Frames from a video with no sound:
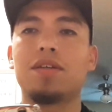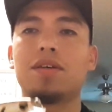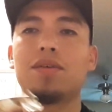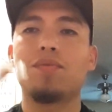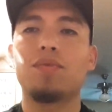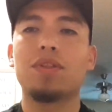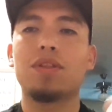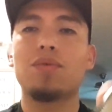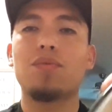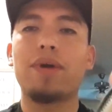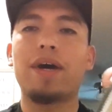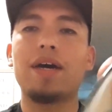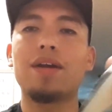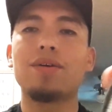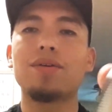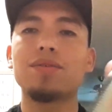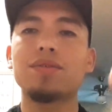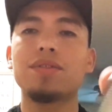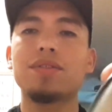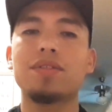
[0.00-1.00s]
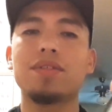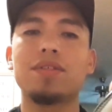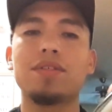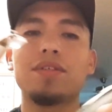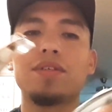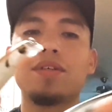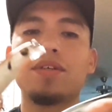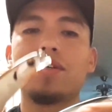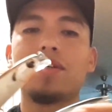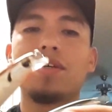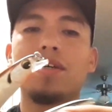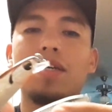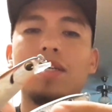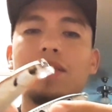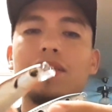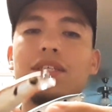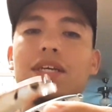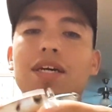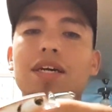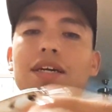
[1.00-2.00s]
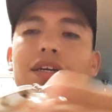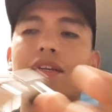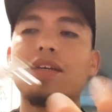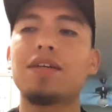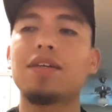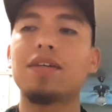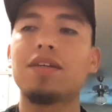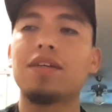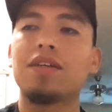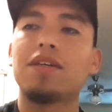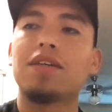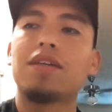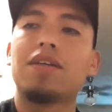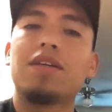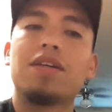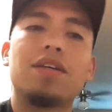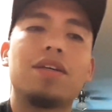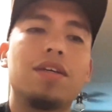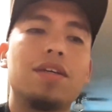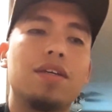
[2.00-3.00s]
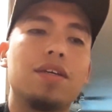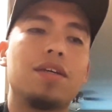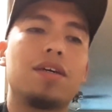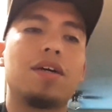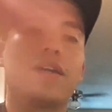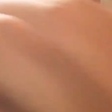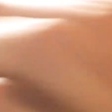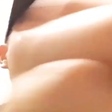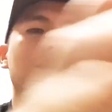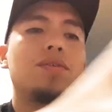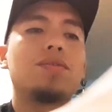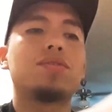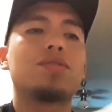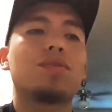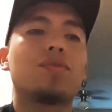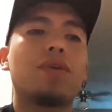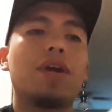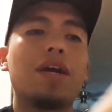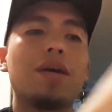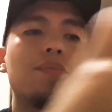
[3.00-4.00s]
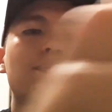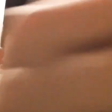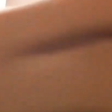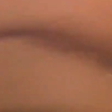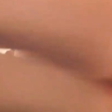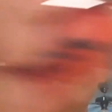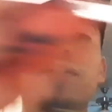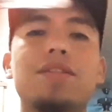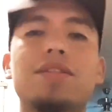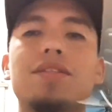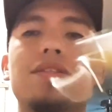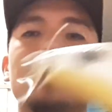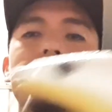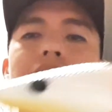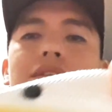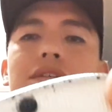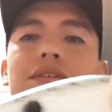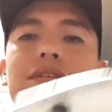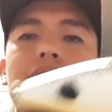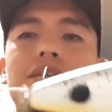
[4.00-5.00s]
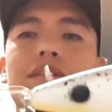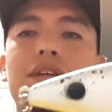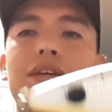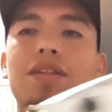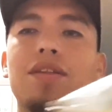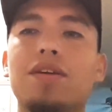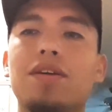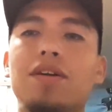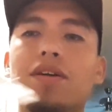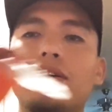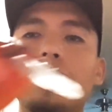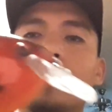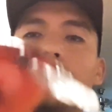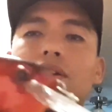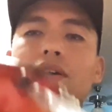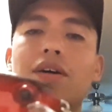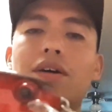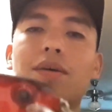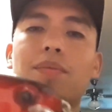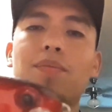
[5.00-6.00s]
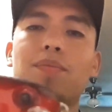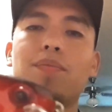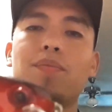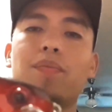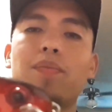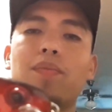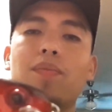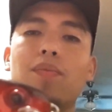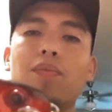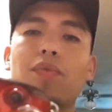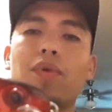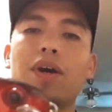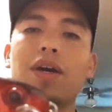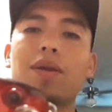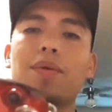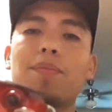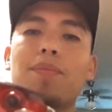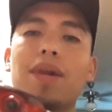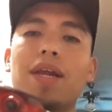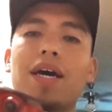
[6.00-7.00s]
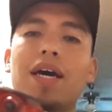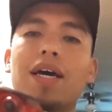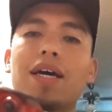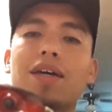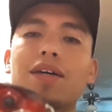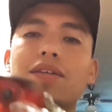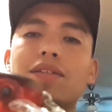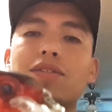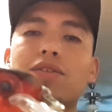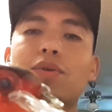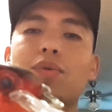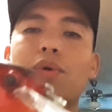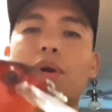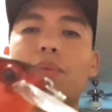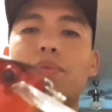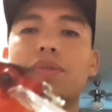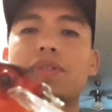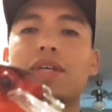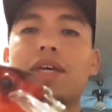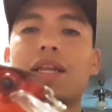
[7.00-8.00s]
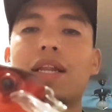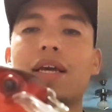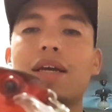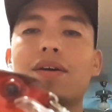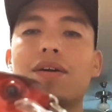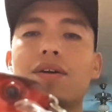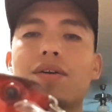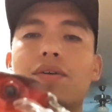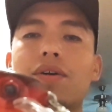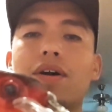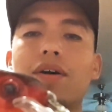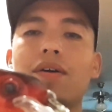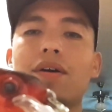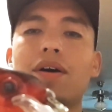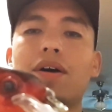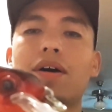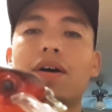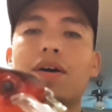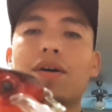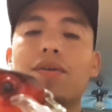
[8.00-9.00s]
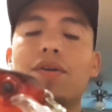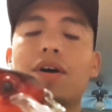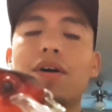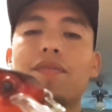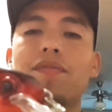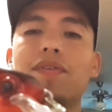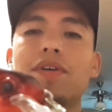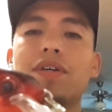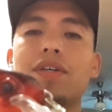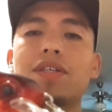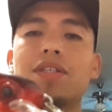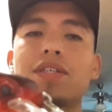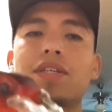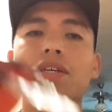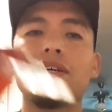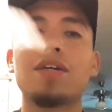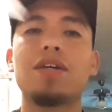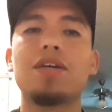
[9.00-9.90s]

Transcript: with the rattles inside. I use the crankbaits, either a red and black to represent like a crawfish,